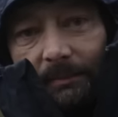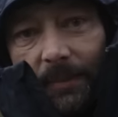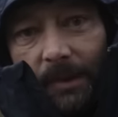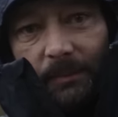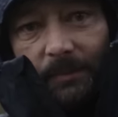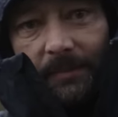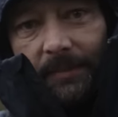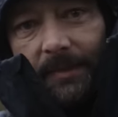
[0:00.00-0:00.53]

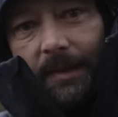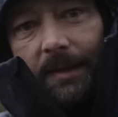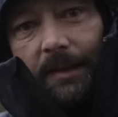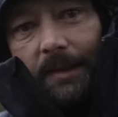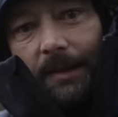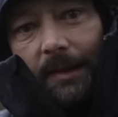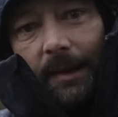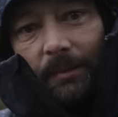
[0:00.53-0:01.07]
bit,
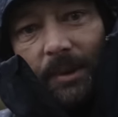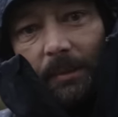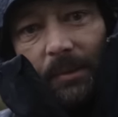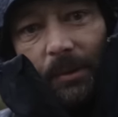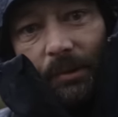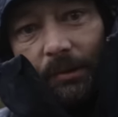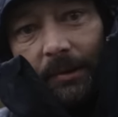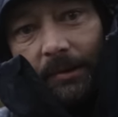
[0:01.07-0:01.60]
bit
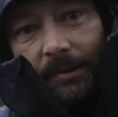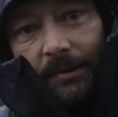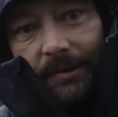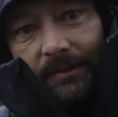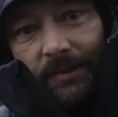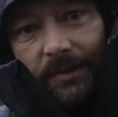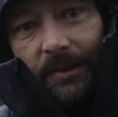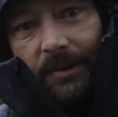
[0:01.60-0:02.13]
more
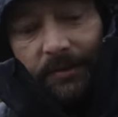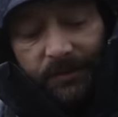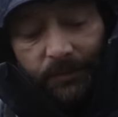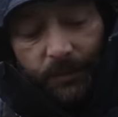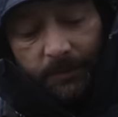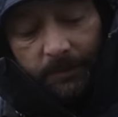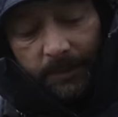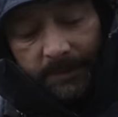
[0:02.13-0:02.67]
than I thought